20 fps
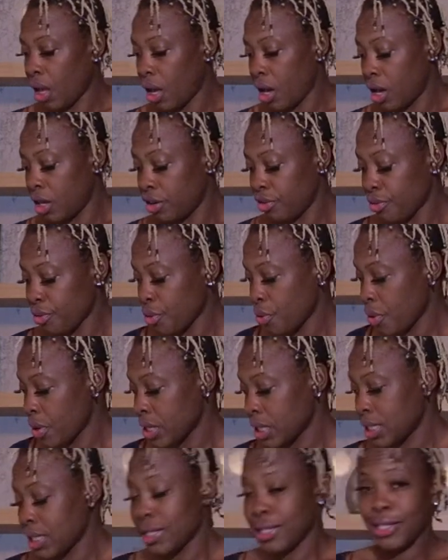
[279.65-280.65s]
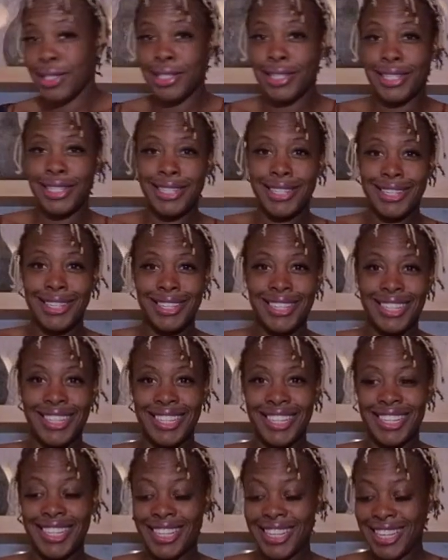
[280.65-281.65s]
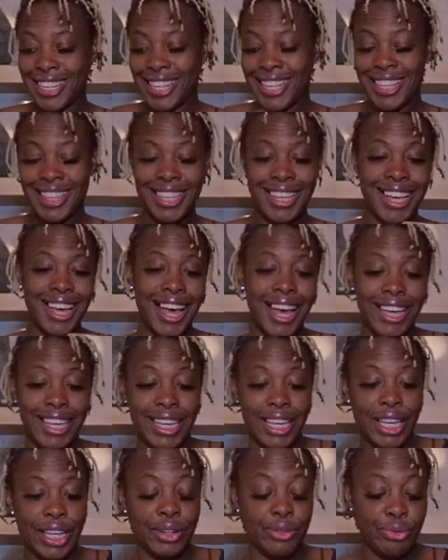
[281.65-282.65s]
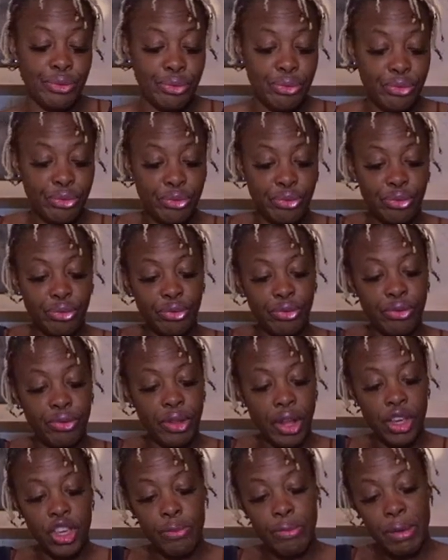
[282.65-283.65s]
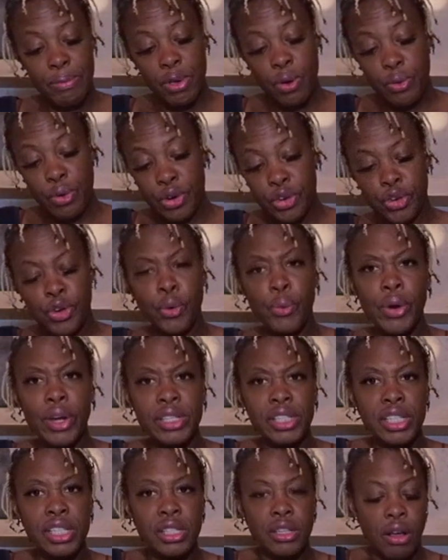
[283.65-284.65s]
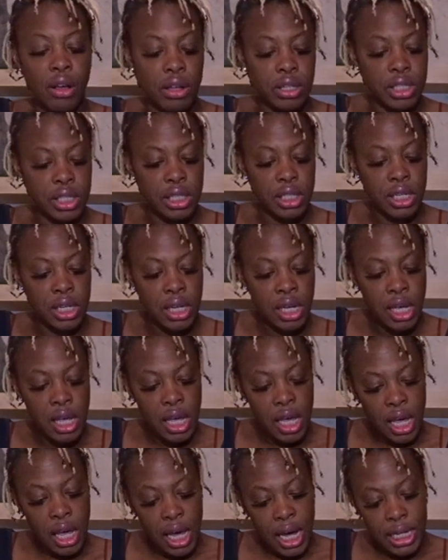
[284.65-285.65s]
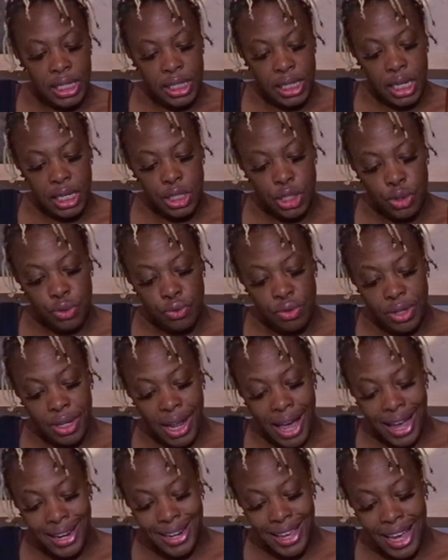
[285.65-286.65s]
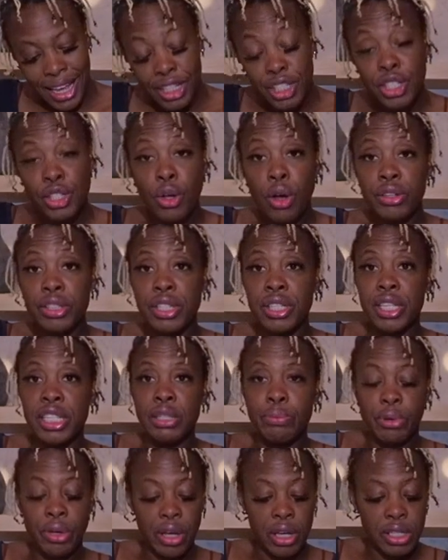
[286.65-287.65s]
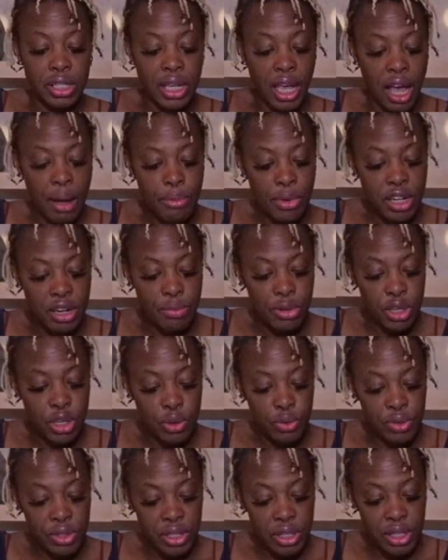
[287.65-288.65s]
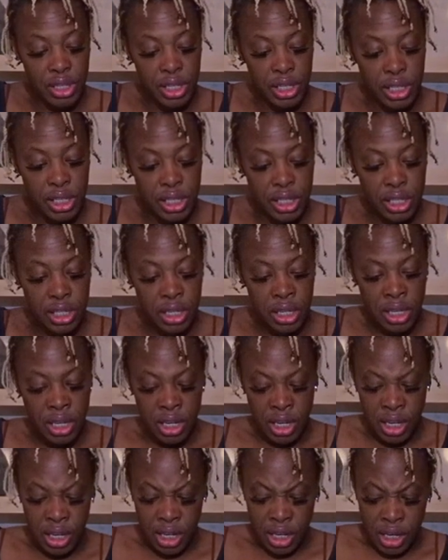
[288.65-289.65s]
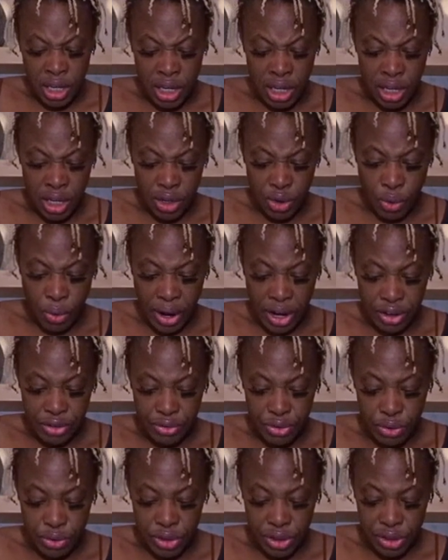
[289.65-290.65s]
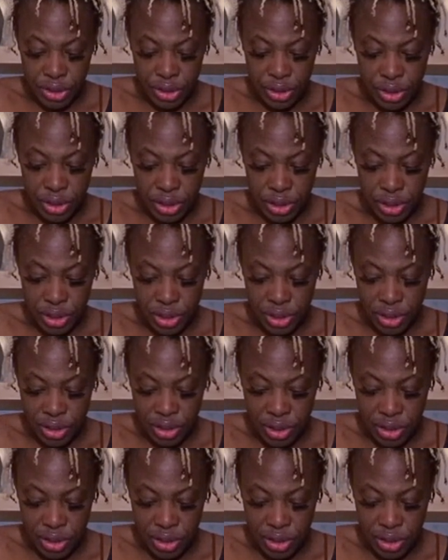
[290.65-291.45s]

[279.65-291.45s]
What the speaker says: And of course, the cayenne. Now, you may be wondering, where's the salt? I tend to not add salt to this because I'm going to be using this in quite a few dishes.